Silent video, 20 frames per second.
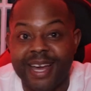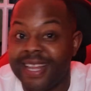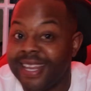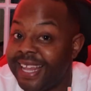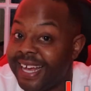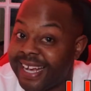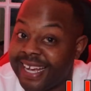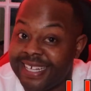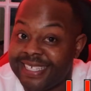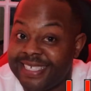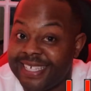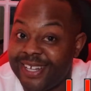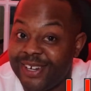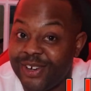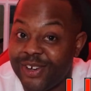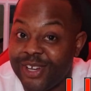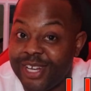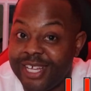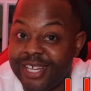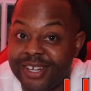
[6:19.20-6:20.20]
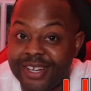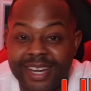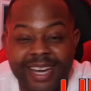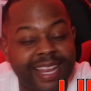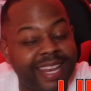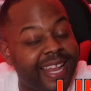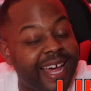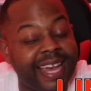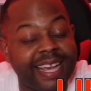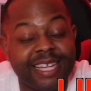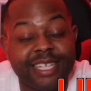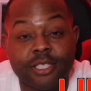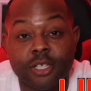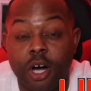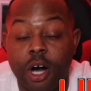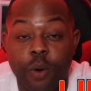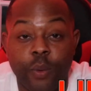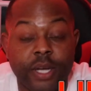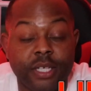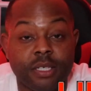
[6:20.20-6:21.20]
like I said earlier, a like is
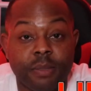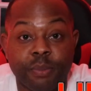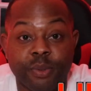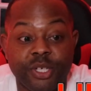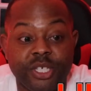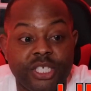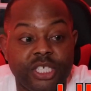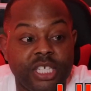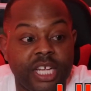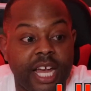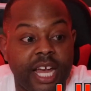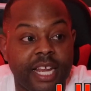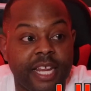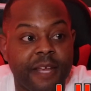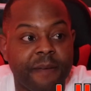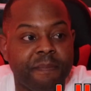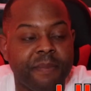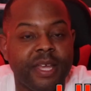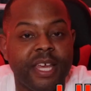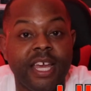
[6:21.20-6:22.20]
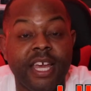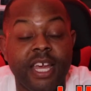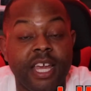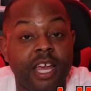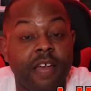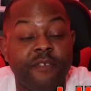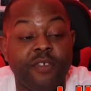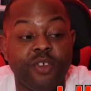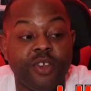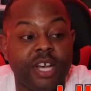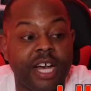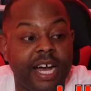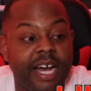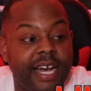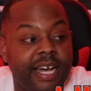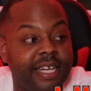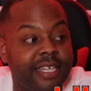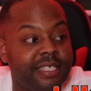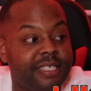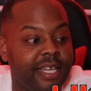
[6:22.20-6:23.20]
always appreciated. If you
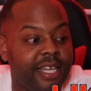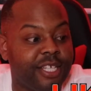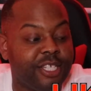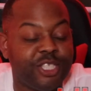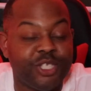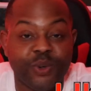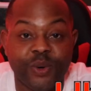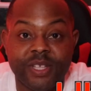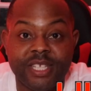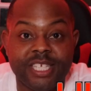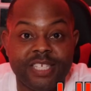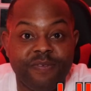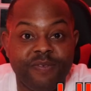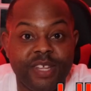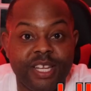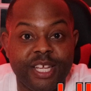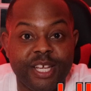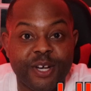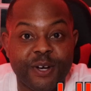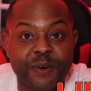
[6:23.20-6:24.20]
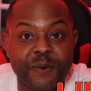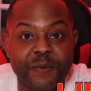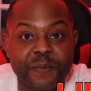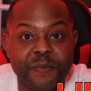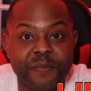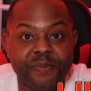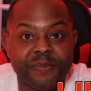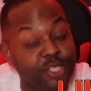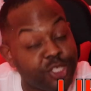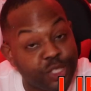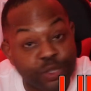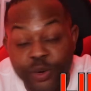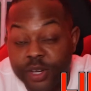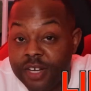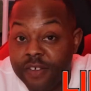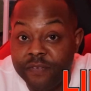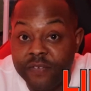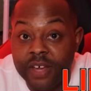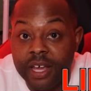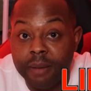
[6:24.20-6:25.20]
guys enjoy this video, join
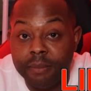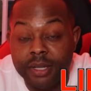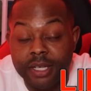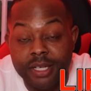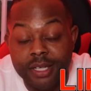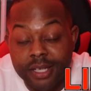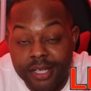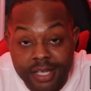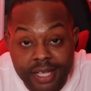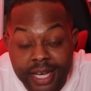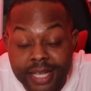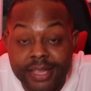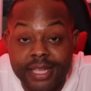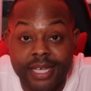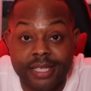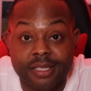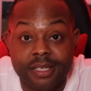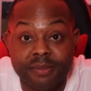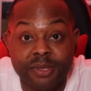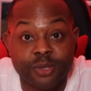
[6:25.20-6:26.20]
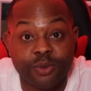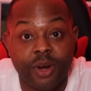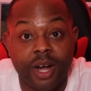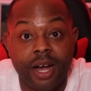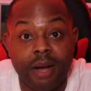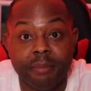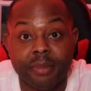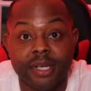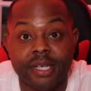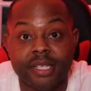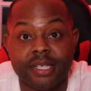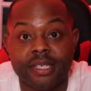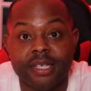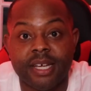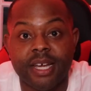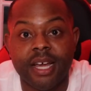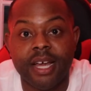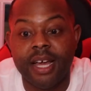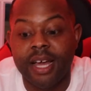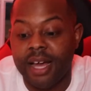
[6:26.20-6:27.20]
the family, hit that subscribe button.
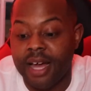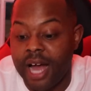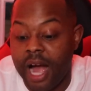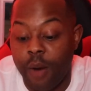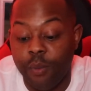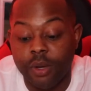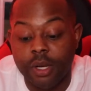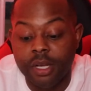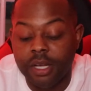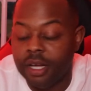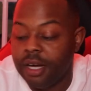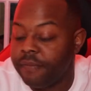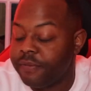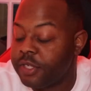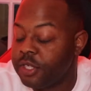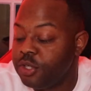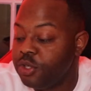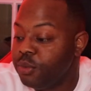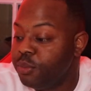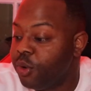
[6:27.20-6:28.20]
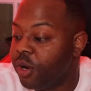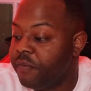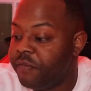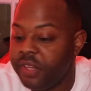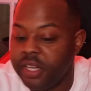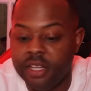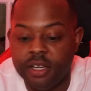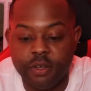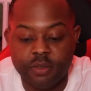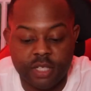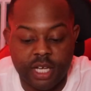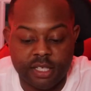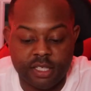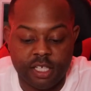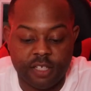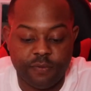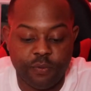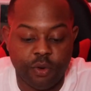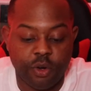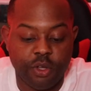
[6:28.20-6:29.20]
I would love to do more videos like
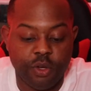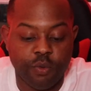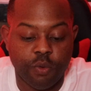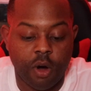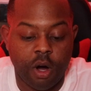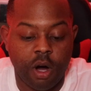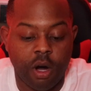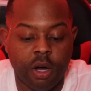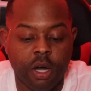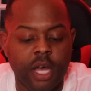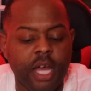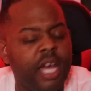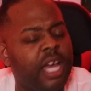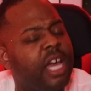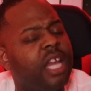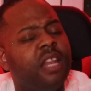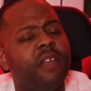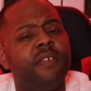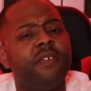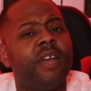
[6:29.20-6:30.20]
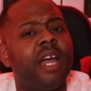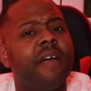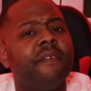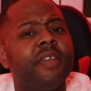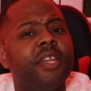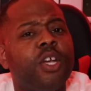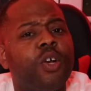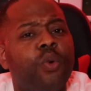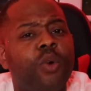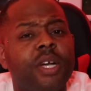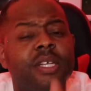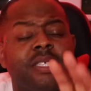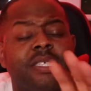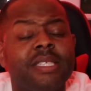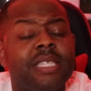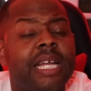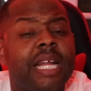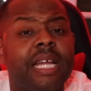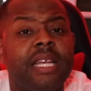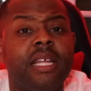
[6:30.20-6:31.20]
this for you all. And if you have any questions
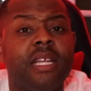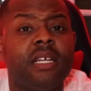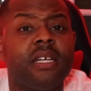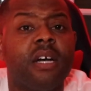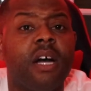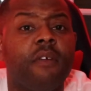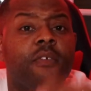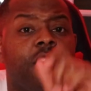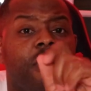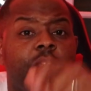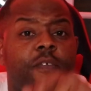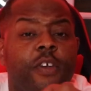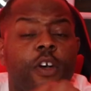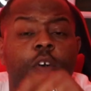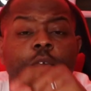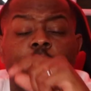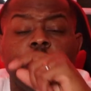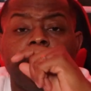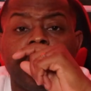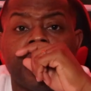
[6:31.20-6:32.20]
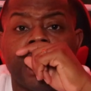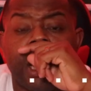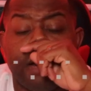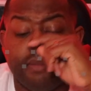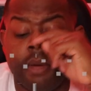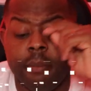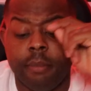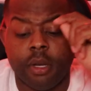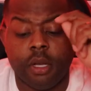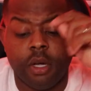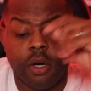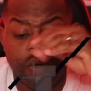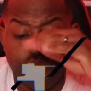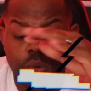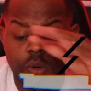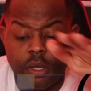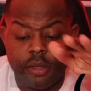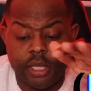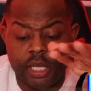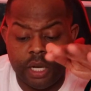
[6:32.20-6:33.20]
that I didn't cover, feel free to comment
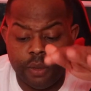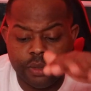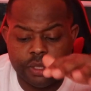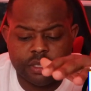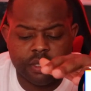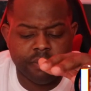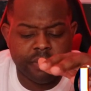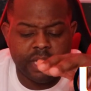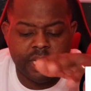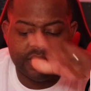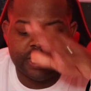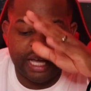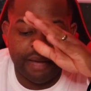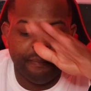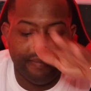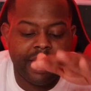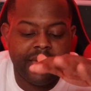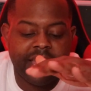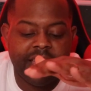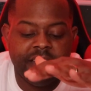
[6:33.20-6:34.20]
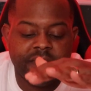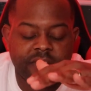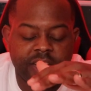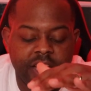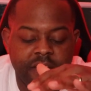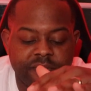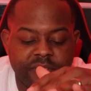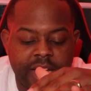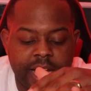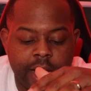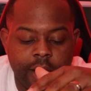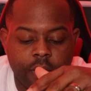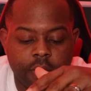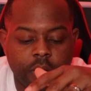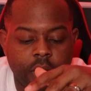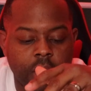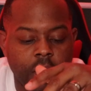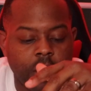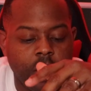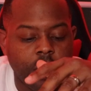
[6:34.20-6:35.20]
below. There were some things I may have left
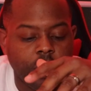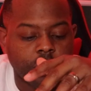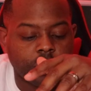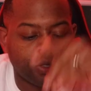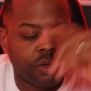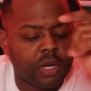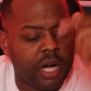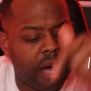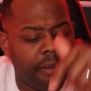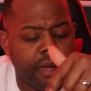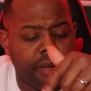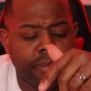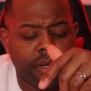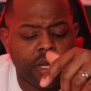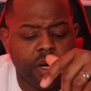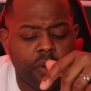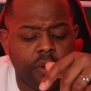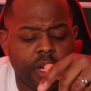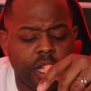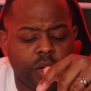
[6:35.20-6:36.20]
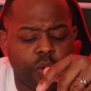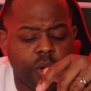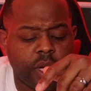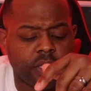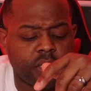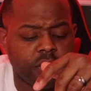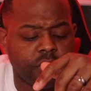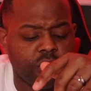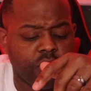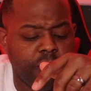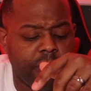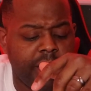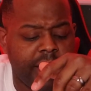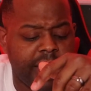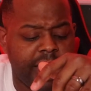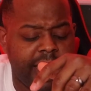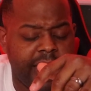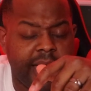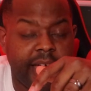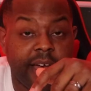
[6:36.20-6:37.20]
out. So comment below any questions you may
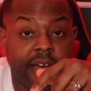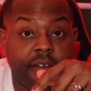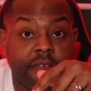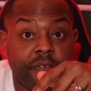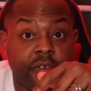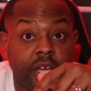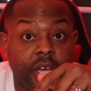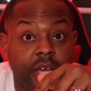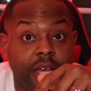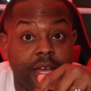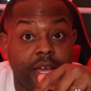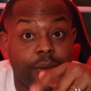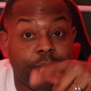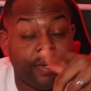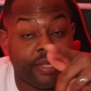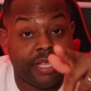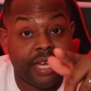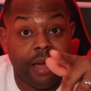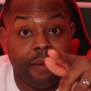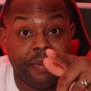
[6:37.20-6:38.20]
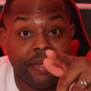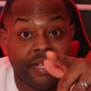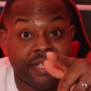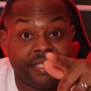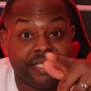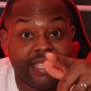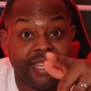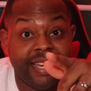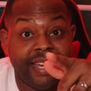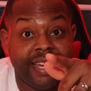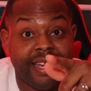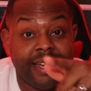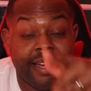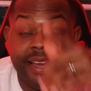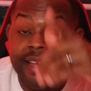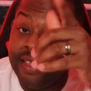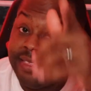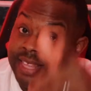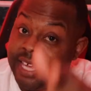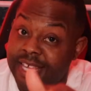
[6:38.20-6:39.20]
have. And with that being said,
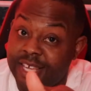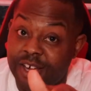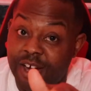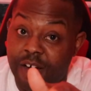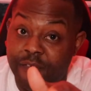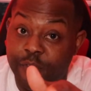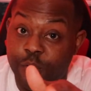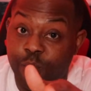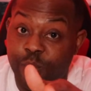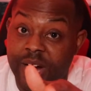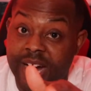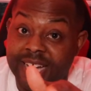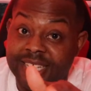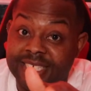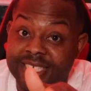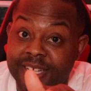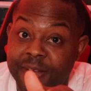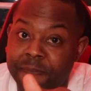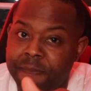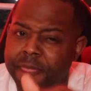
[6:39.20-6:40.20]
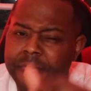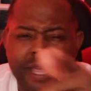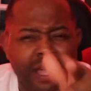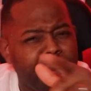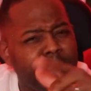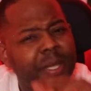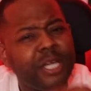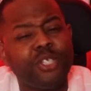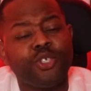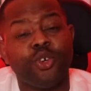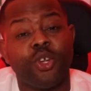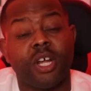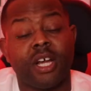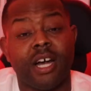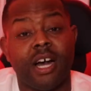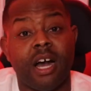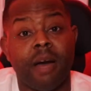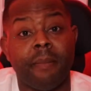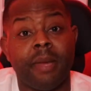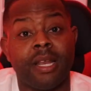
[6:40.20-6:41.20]
thank y'all for watching. Be sure to
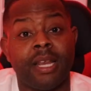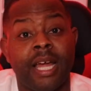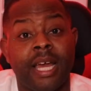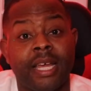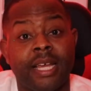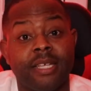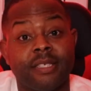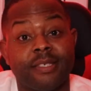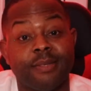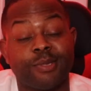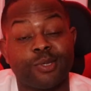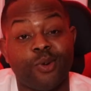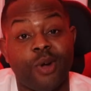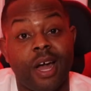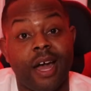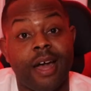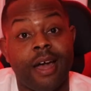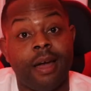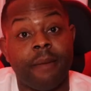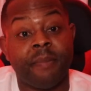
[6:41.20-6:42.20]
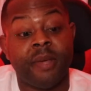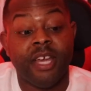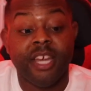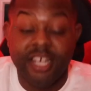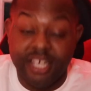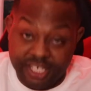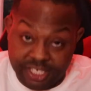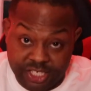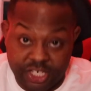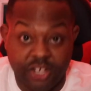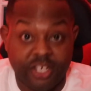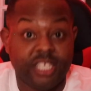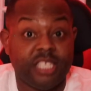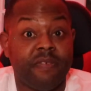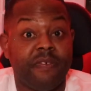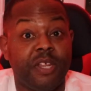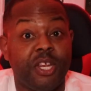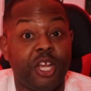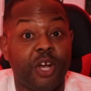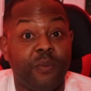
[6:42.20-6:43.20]
comment, like, and subscribe. Share this
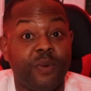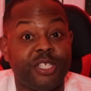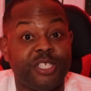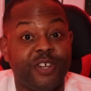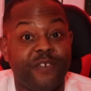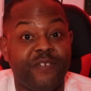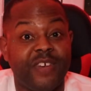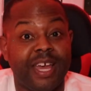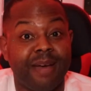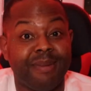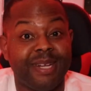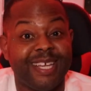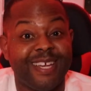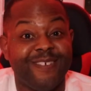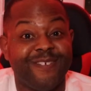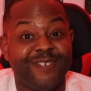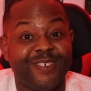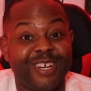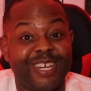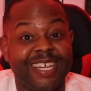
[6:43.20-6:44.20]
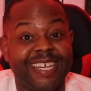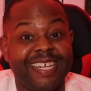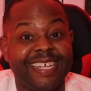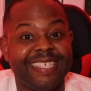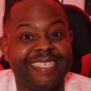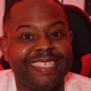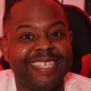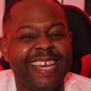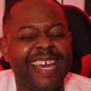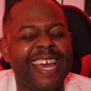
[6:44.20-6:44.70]
video with your family and friends.